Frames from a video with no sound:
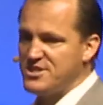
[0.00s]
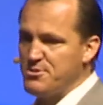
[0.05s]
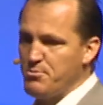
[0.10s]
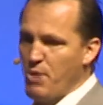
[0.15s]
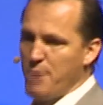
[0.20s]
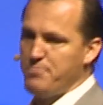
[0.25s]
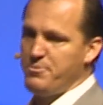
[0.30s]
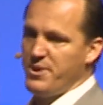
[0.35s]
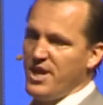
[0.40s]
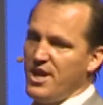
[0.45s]
my
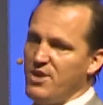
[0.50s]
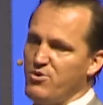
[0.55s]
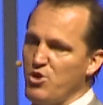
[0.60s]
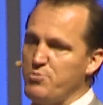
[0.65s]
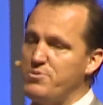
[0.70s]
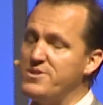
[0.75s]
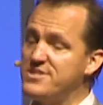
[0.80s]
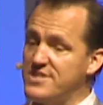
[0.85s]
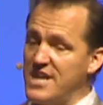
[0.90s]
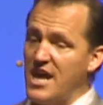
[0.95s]
peer group,
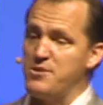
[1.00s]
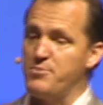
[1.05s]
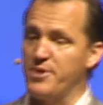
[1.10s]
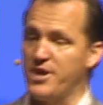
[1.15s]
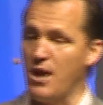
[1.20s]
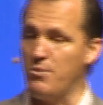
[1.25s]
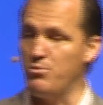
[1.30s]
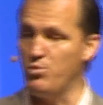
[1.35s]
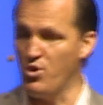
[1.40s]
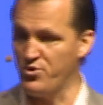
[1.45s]
this is how they
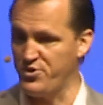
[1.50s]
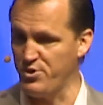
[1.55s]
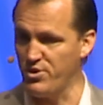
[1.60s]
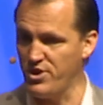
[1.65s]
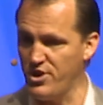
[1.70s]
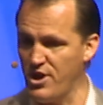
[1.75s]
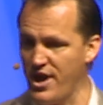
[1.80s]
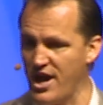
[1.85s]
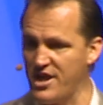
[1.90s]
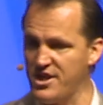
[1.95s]
become wealthy. You want
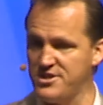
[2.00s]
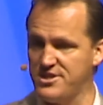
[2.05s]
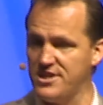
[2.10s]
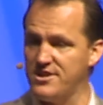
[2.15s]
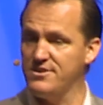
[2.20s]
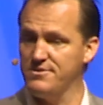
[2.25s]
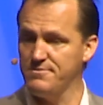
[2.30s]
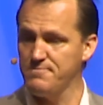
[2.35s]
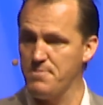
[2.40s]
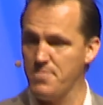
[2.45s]
to know how they did
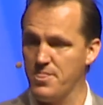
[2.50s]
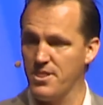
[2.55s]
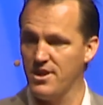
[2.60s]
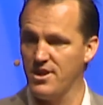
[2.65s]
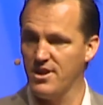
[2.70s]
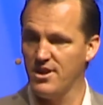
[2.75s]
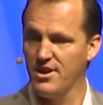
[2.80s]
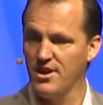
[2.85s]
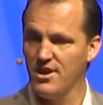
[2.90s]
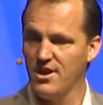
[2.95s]
it?
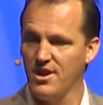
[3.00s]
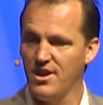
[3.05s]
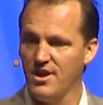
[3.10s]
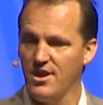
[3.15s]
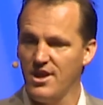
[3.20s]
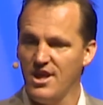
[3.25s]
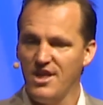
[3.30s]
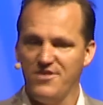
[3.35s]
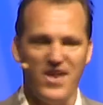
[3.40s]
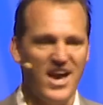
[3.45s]

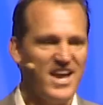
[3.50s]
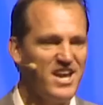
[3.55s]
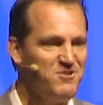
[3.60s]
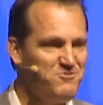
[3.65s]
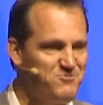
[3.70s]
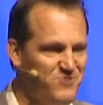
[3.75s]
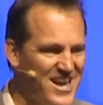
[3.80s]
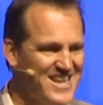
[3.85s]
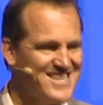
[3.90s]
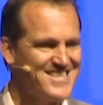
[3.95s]
They
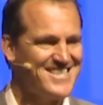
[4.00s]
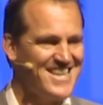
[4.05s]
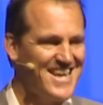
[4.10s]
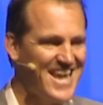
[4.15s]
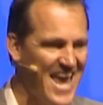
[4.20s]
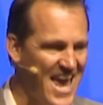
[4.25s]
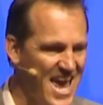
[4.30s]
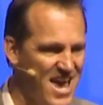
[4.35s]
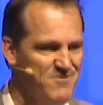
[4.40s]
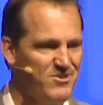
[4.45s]
invested
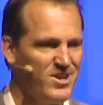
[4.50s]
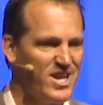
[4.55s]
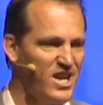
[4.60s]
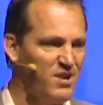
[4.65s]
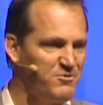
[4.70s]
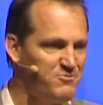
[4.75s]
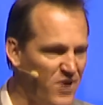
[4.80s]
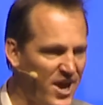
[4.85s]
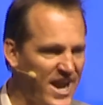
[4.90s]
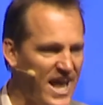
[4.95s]
heavily in a
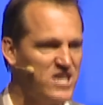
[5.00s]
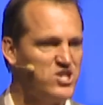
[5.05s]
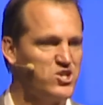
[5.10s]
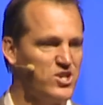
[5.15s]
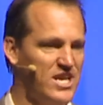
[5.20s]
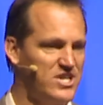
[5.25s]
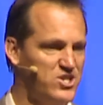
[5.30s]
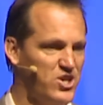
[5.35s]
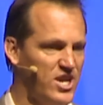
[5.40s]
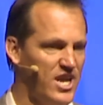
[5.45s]
financial
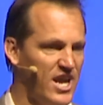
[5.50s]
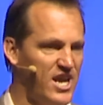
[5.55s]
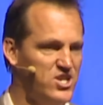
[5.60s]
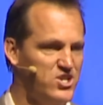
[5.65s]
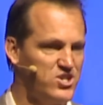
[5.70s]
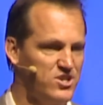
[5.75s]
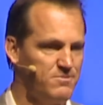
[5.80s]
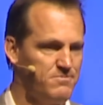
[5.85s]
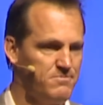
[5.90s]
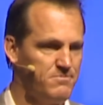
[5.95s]

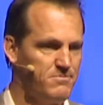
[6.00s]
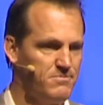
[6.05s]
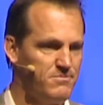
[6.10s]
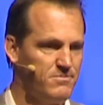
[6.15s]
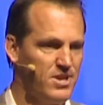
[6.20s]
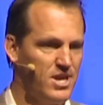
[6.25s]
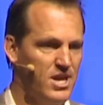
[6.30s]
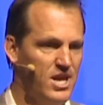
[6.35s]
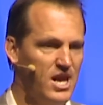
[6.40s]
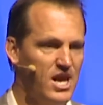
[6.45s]
education.
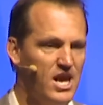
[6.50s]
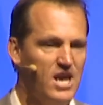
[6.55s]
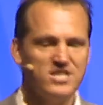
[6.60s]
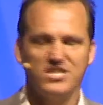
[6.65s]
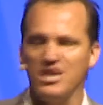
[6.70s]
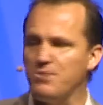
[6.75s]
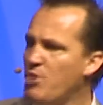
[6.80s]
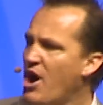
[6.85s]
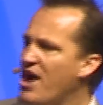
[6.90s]
See, my